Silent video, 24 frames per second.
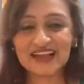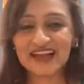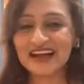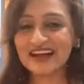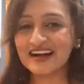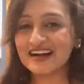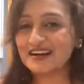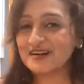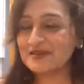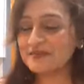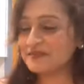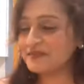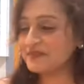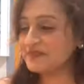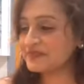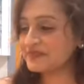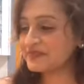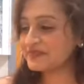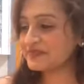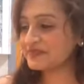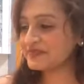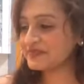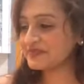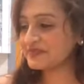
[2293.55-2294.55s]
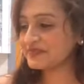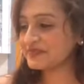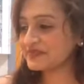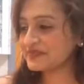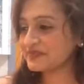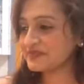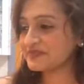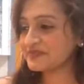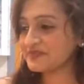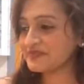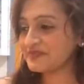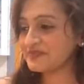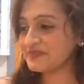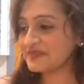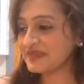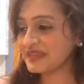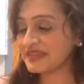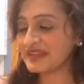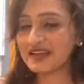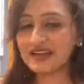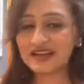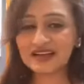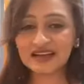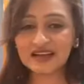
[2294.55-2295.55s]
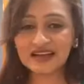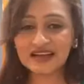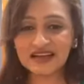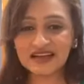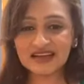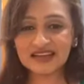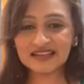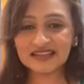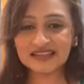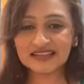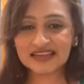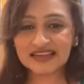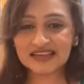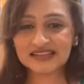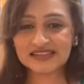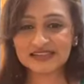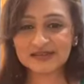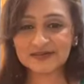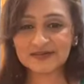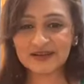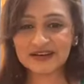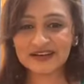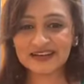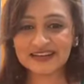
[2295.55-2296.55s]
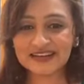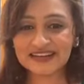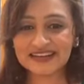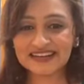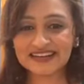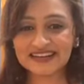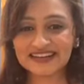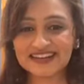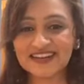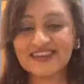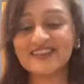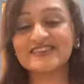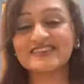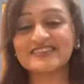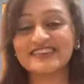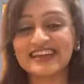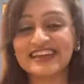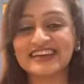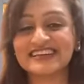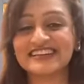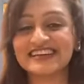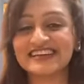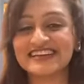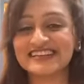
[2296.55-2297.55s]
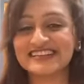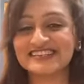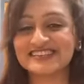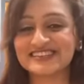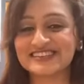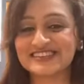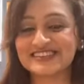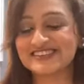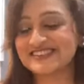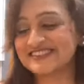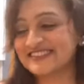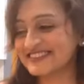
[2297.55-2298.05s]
And that's about, oh yeah, that is true.